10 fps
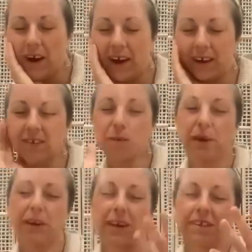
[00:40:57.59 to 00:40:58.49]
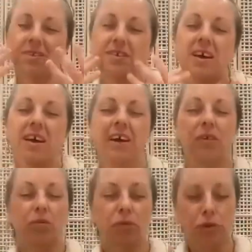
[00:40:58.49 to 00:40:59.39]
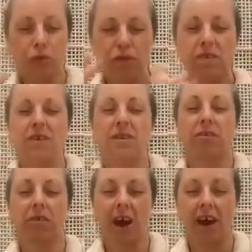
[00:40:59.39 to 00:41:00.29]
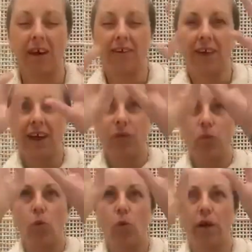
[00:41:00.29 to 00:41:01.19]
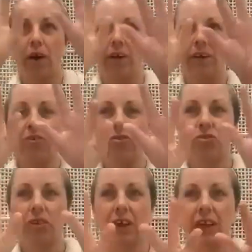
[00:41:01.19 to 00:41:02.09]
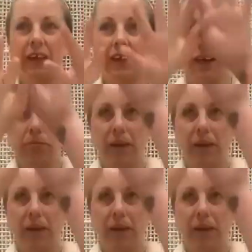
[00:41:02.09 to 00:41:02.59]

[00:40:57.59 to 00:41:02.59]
I experience roots in the ground and water trickling, like